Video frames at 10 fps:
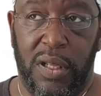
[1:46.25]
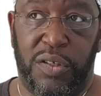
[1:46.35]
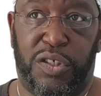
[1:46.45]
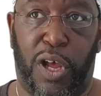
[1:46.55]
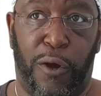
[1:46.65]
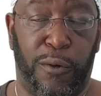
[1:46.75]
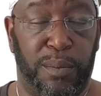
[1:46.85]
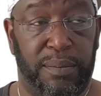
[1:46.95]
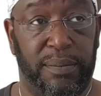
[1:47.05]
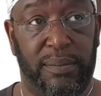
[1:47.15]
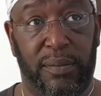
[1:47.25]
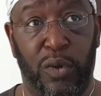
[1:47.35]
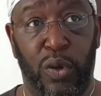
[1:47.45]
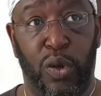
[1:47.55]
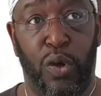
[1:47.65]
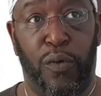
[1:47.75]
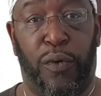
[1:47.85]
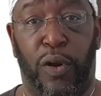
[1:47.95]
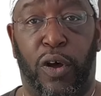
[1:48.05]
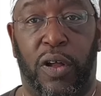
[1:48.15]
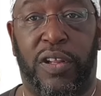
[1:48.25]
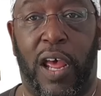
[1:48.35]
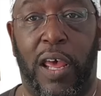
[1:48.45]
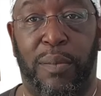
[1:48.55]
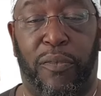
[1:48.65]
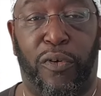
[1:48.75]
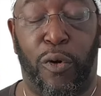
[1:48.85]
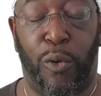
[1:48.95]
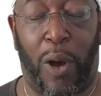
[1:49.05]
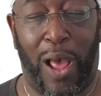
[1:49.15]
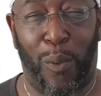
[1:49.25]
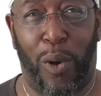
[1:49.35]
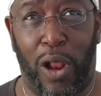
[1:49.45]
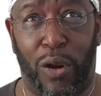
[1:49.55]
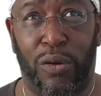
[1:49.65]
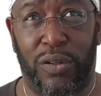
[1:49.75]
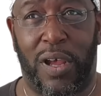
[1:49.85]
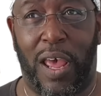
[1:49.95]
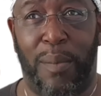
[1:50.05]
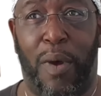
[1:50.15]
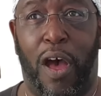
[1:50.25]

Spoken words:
So for a lot of time, for a long time,